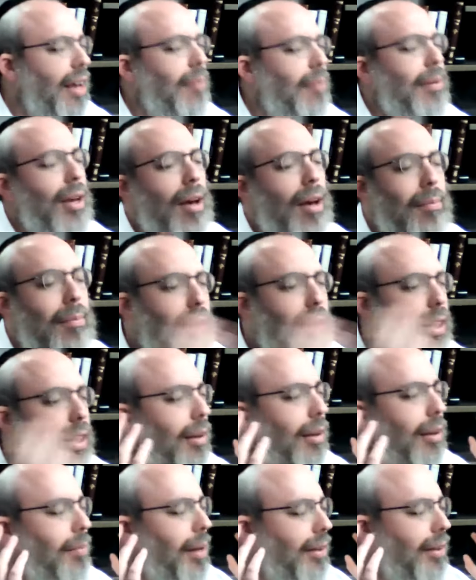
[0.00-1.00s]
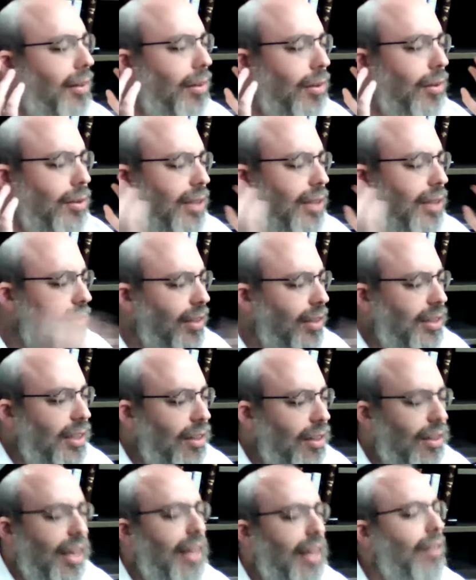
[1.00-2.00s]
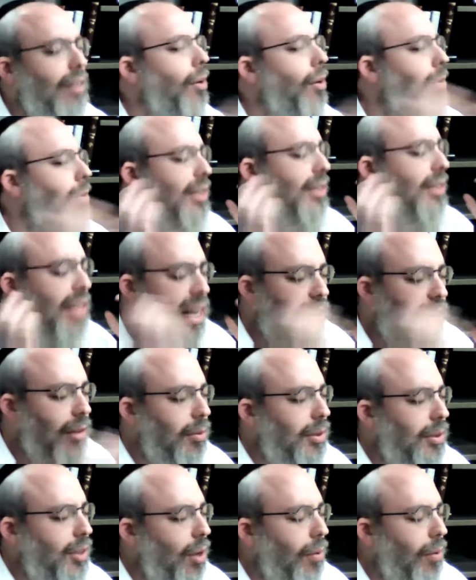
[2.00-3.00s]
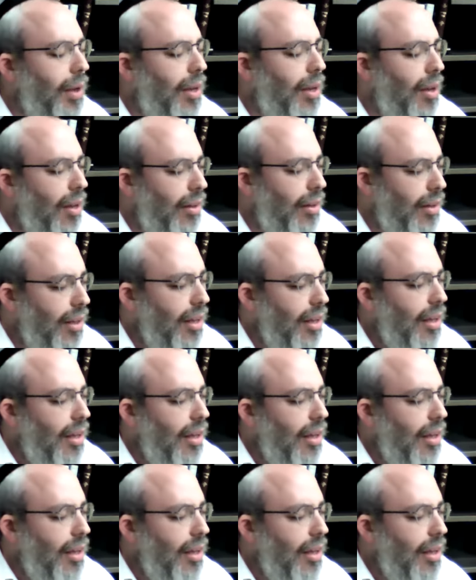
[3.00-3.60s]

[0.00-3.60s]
and be updated about the news every single day and know exactly what's going on.